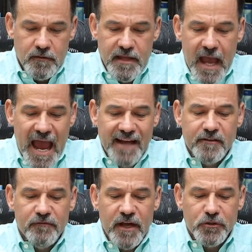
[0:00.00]
The act
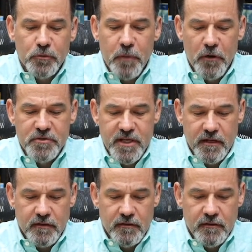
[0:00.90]
of
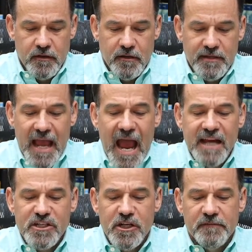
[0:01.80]
interposing, the
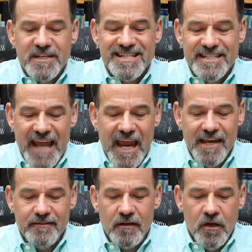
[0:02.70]
action of a
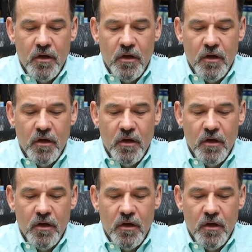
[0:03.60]
state